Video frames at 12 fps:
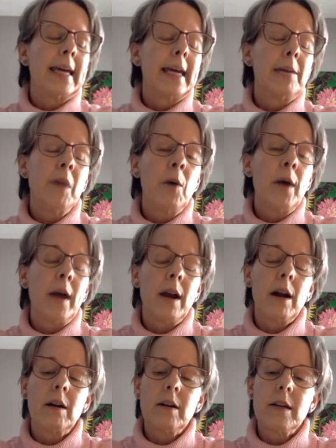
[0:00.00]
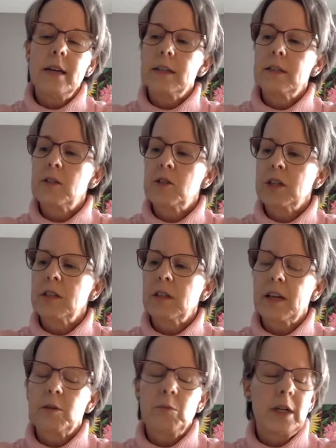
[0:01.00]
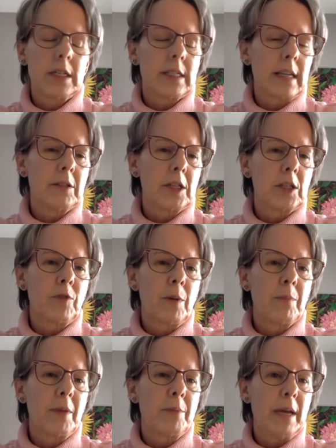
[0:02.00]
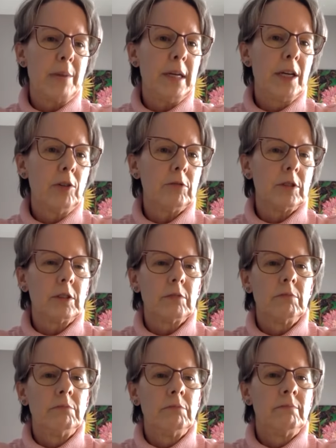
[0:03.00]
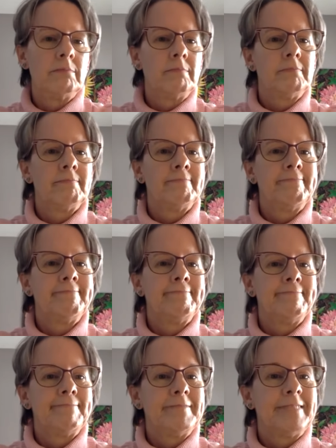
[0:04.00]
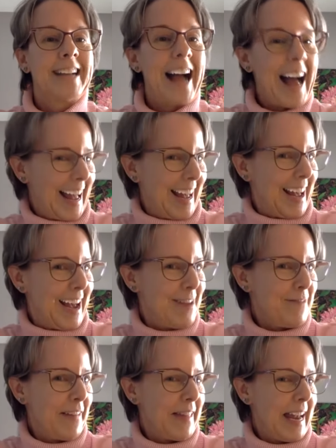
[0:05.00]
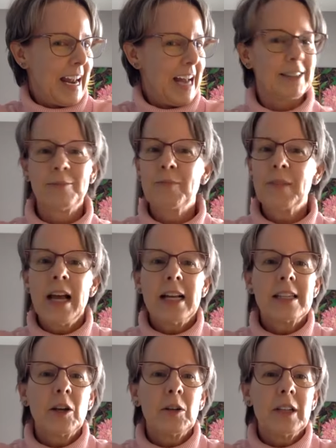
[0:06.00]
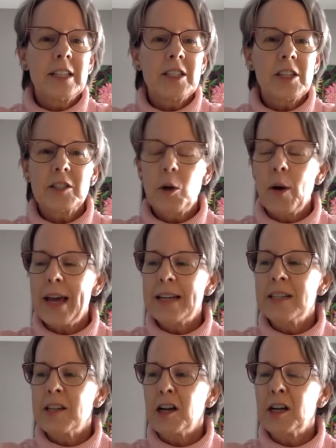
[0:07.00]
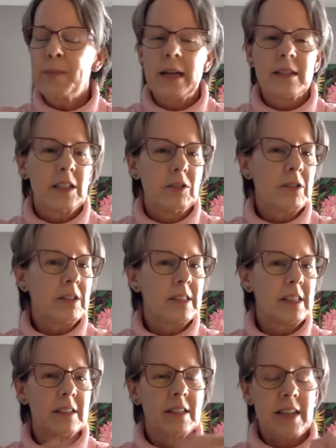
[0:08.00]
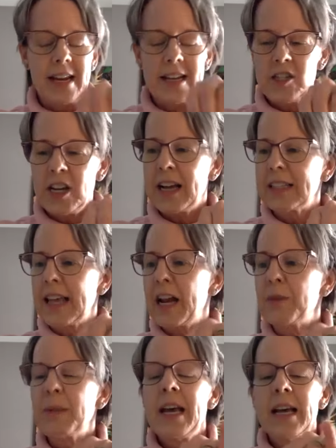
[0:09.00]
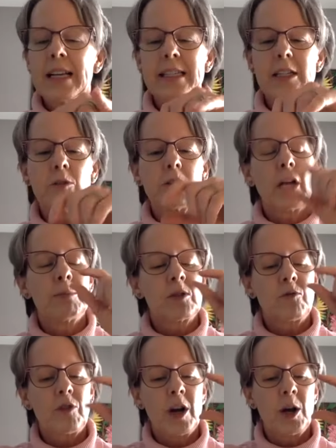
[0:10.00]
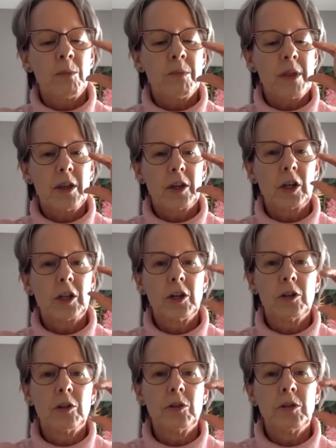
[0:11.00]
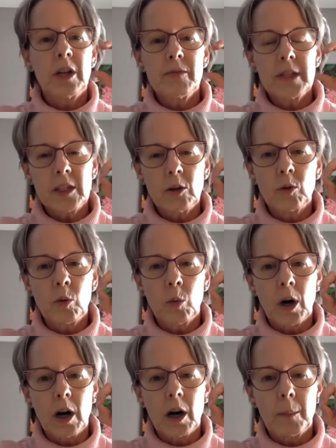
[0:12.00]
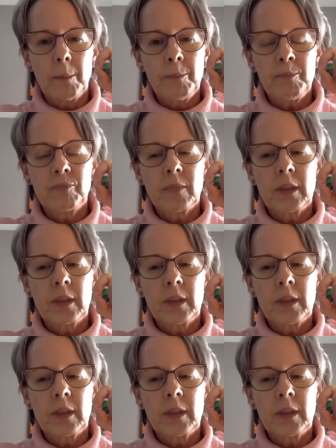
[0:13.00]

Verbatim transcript: kid mohair is just like what it sounds, it's from the baby goats. Oh. I found that out. So let's just go ahead and talk about silk since Angie has that up. Silk comes from the cocoon of the silkworm